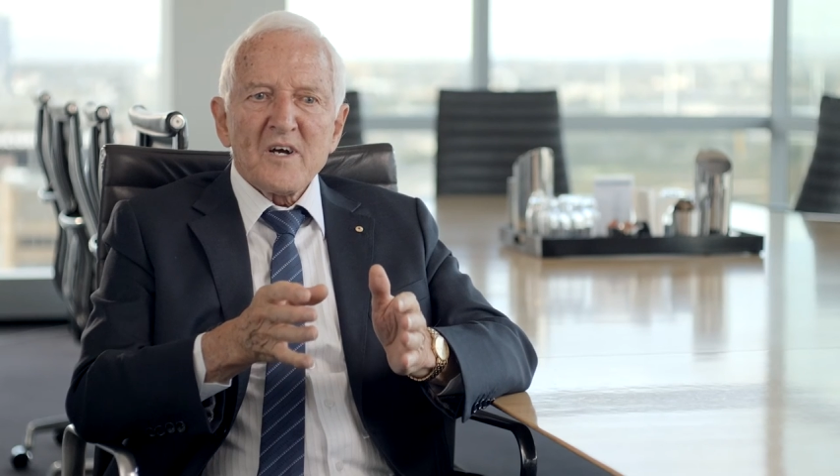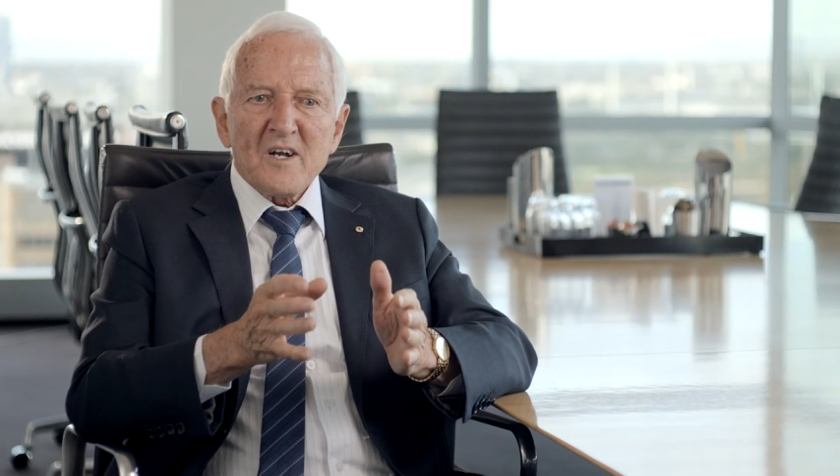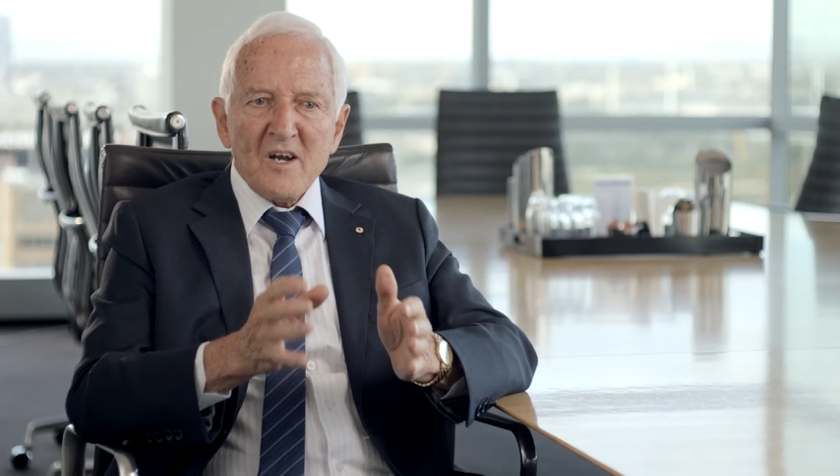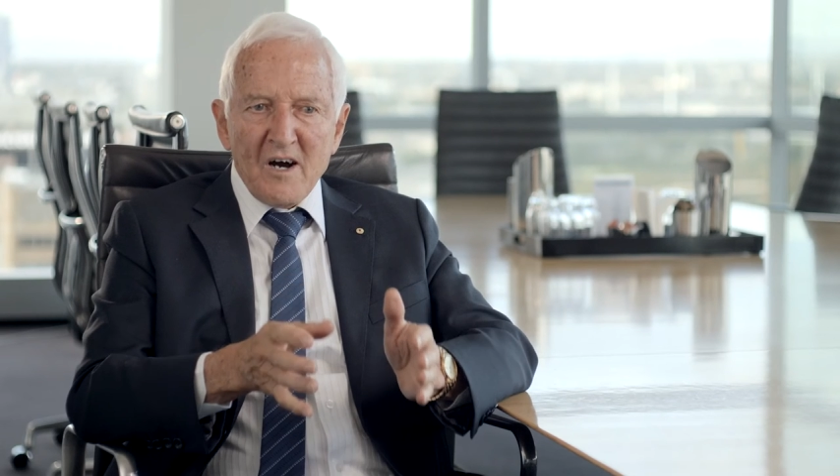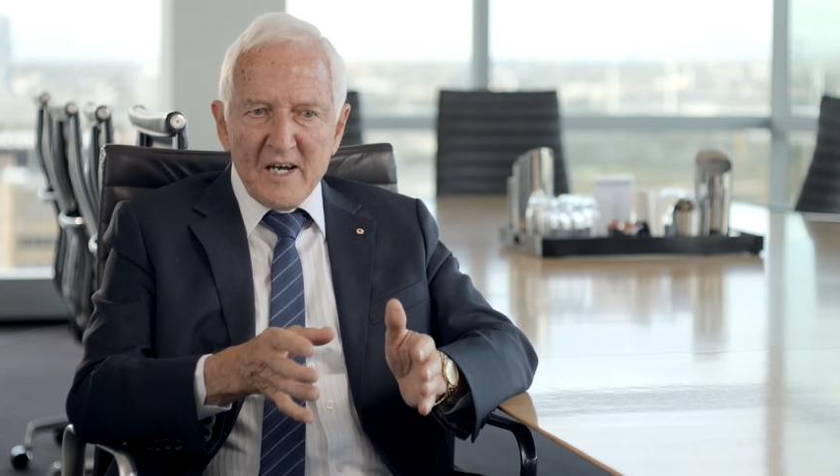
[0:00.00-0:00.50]

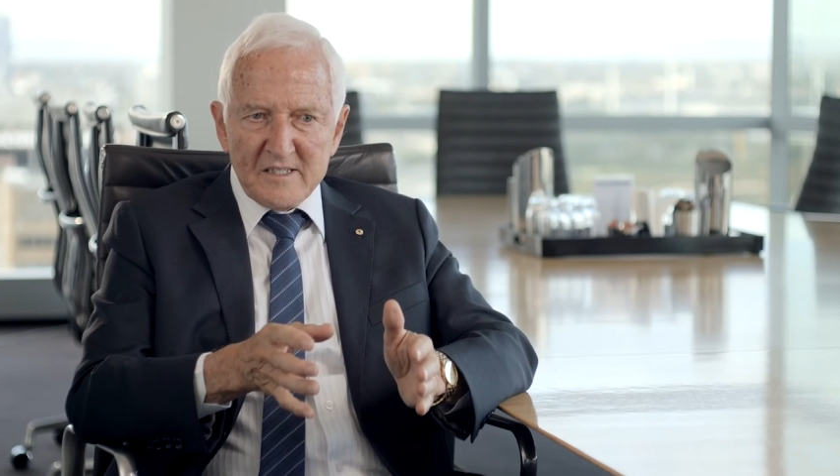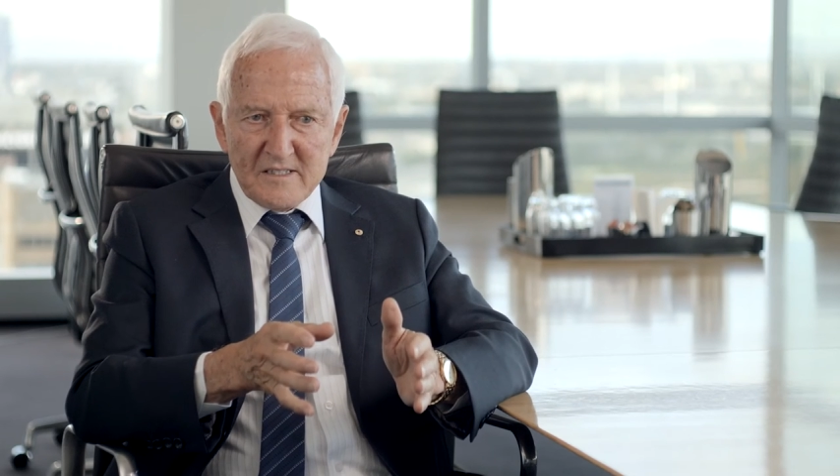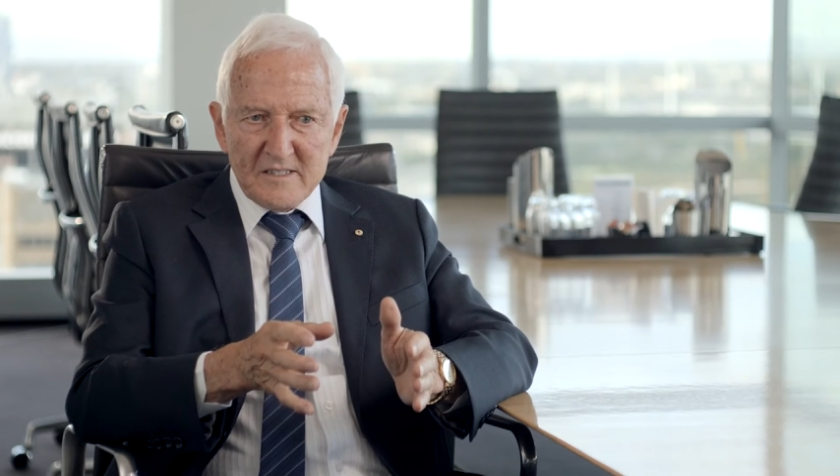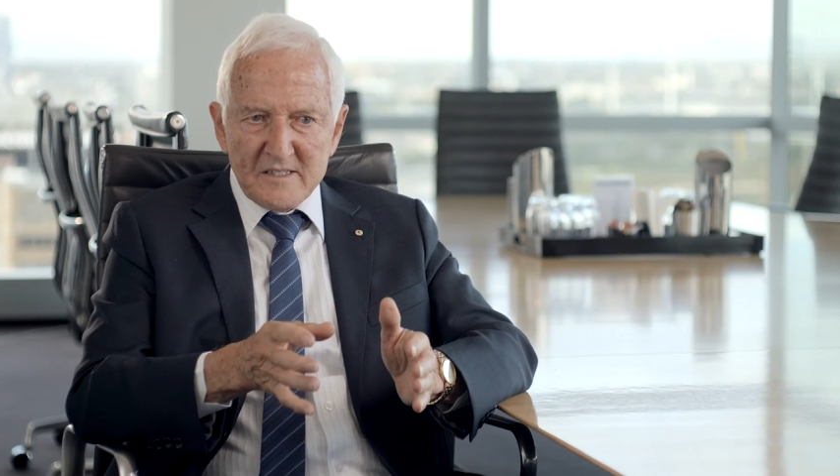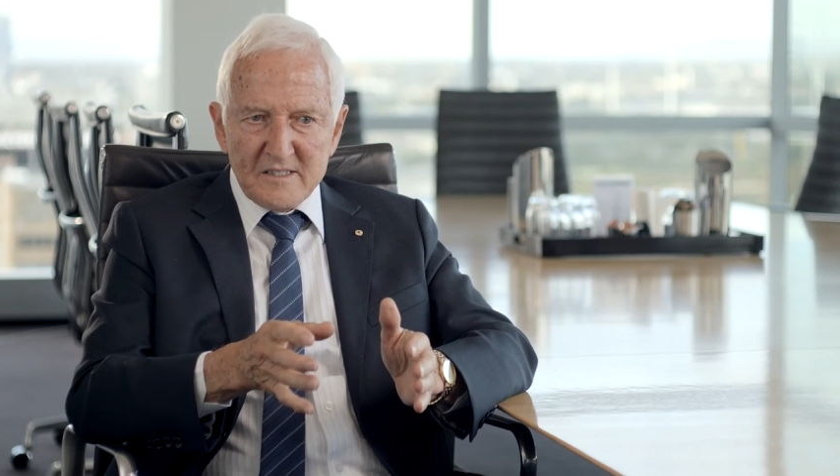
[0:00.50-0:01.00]
client
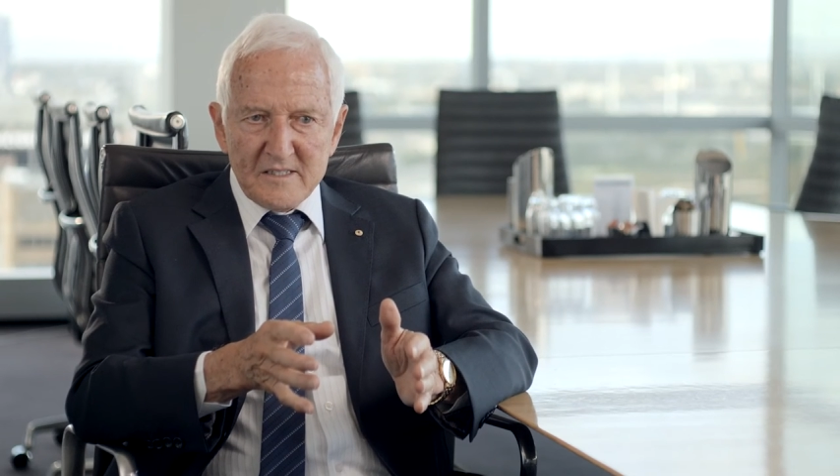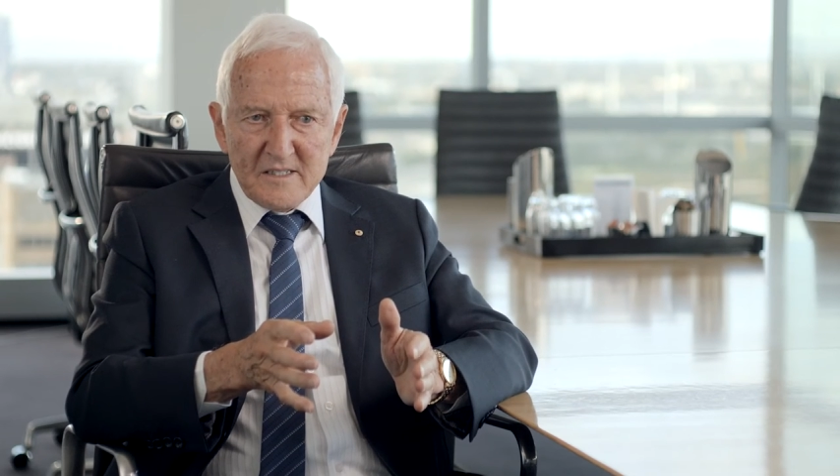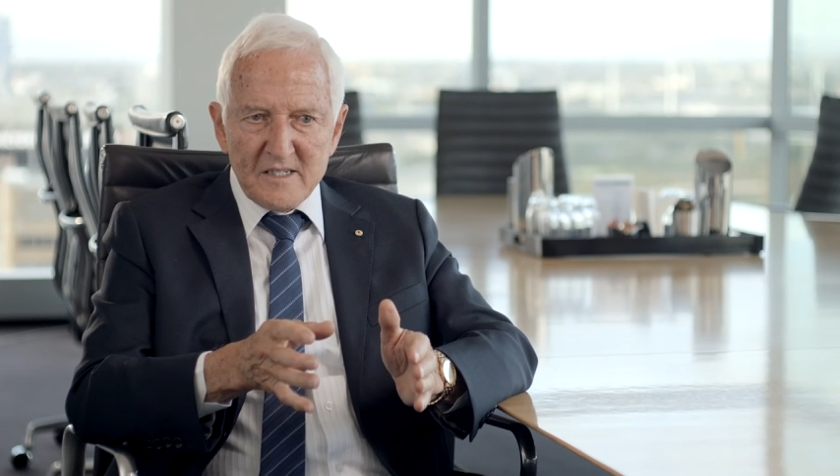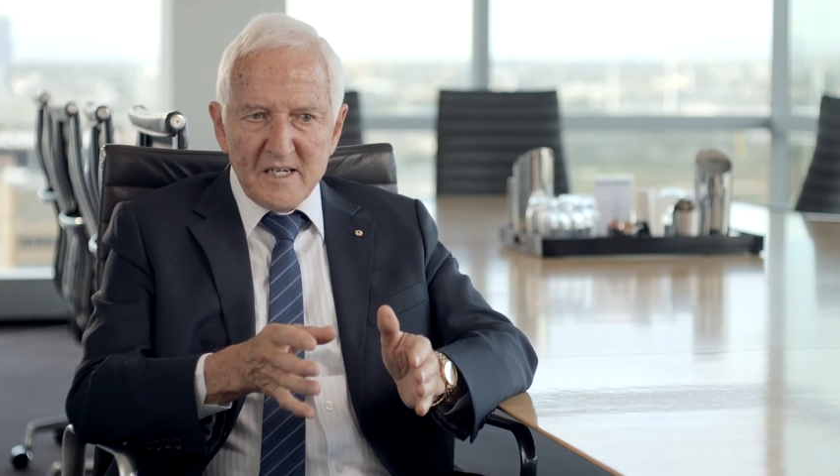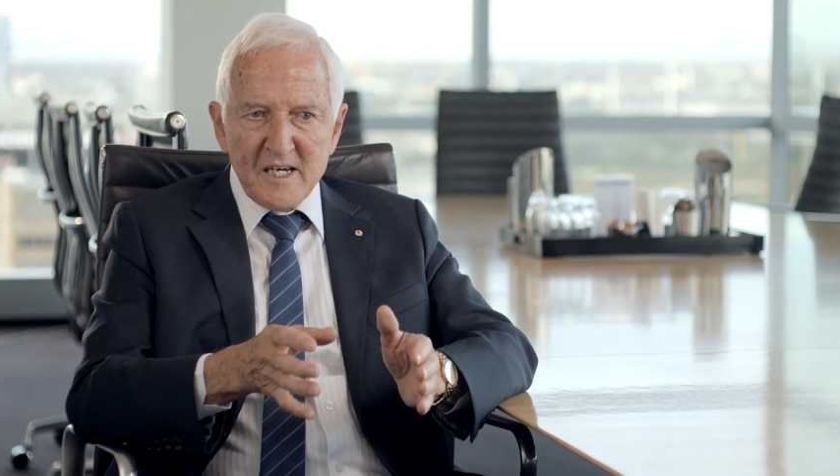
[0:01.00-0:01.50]

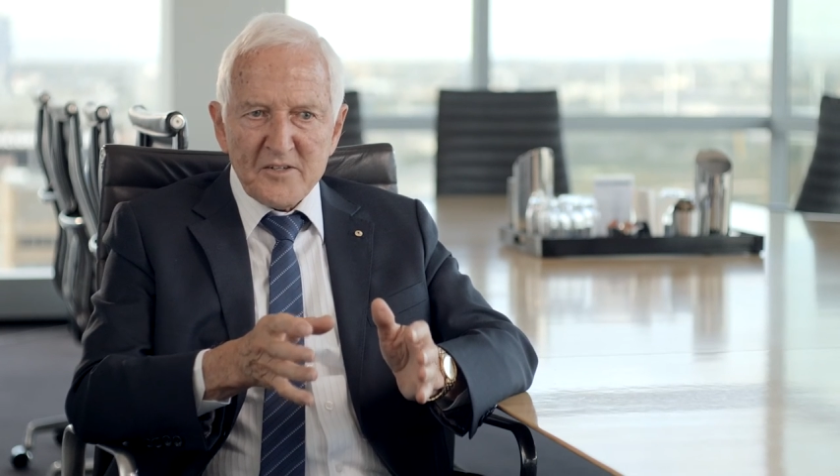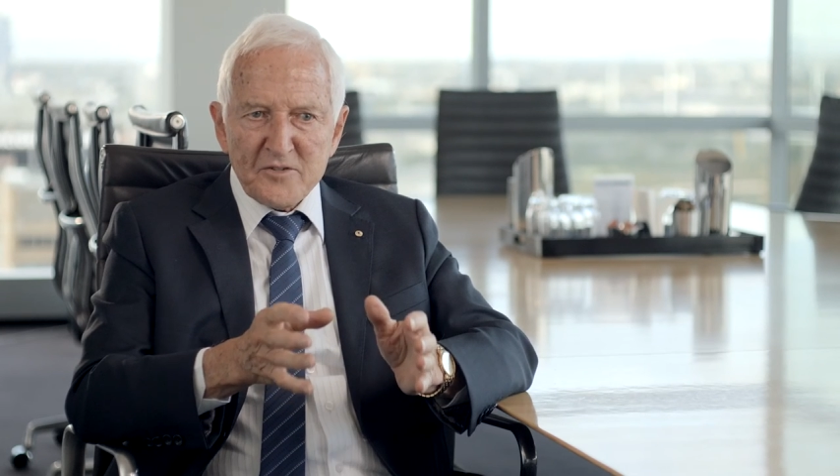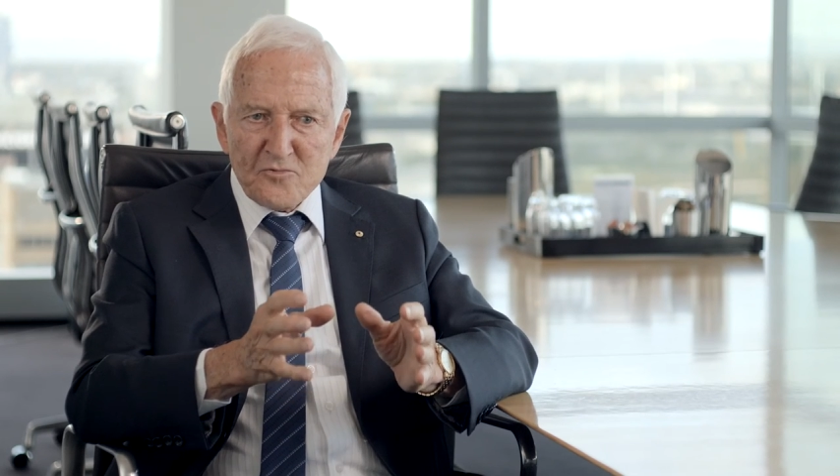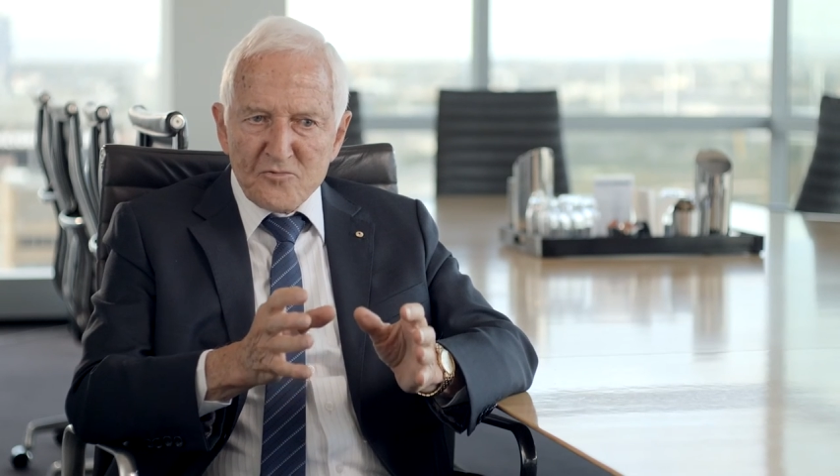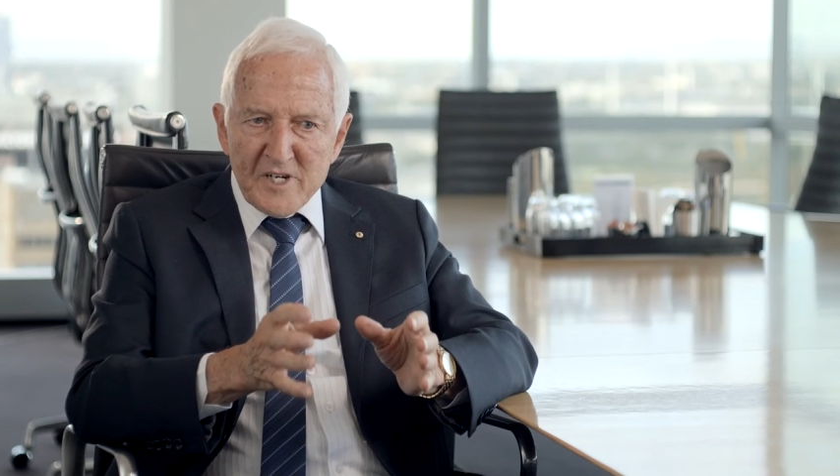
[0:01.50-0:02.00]
and you
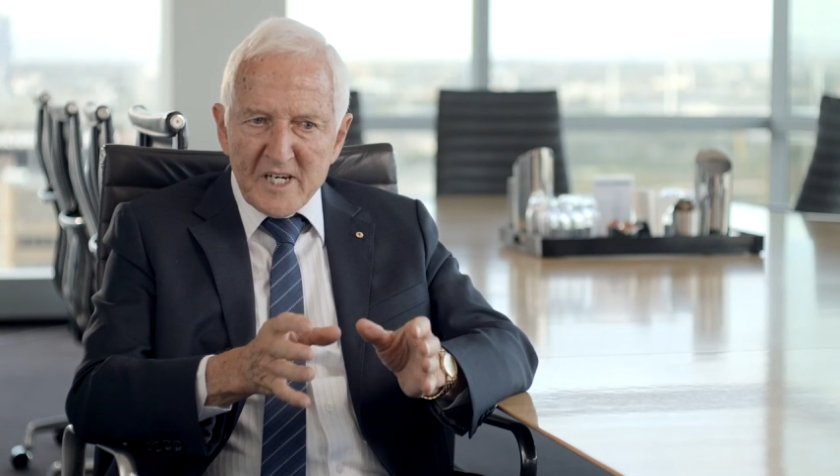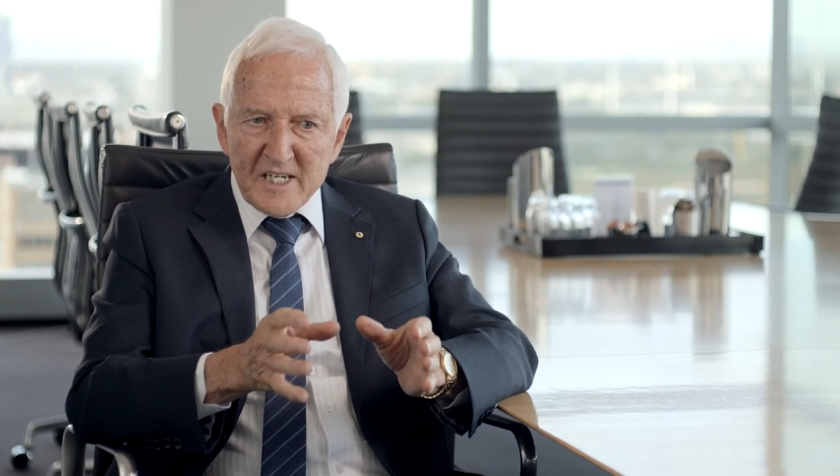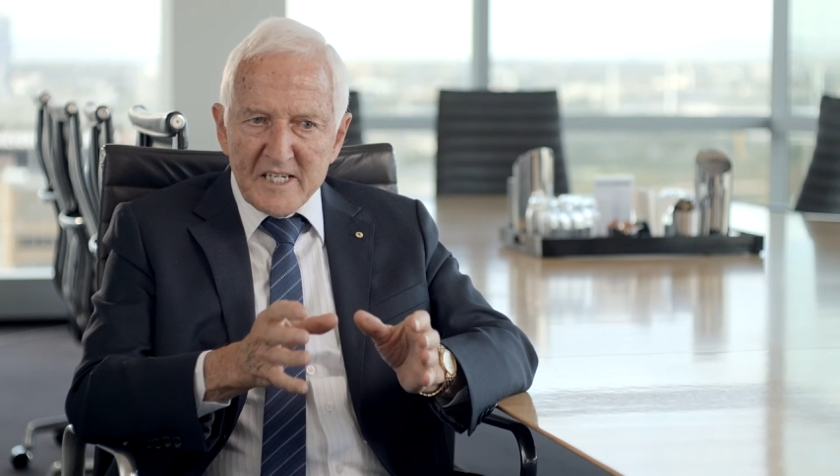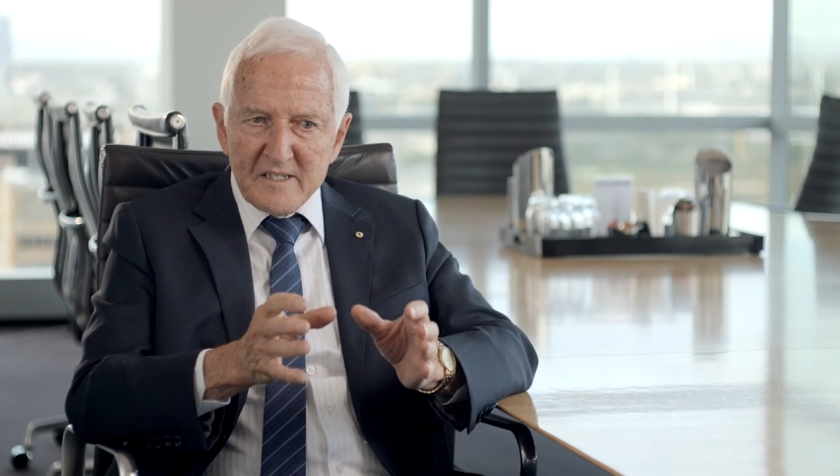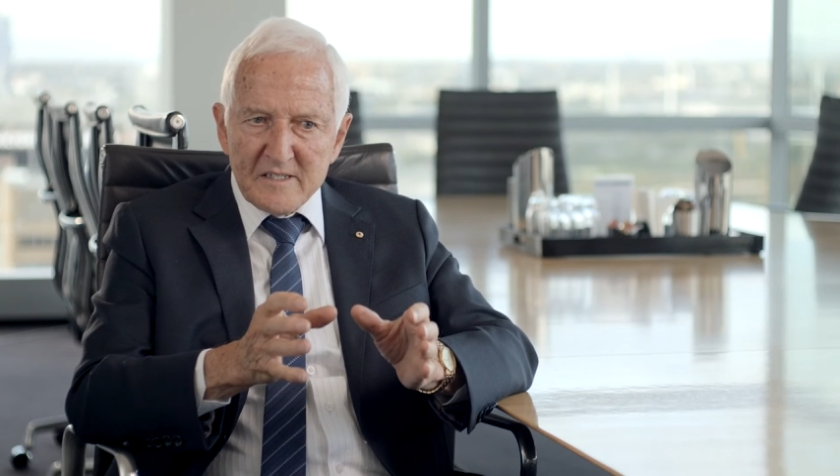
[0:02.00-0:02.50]

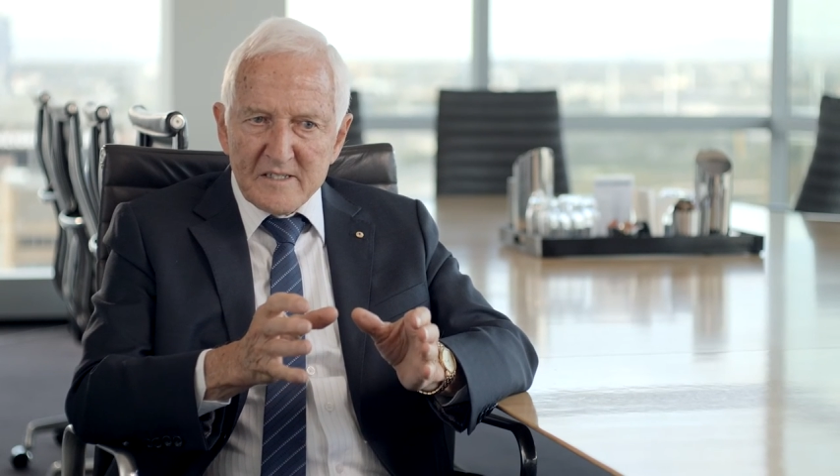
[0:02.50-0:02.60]
really,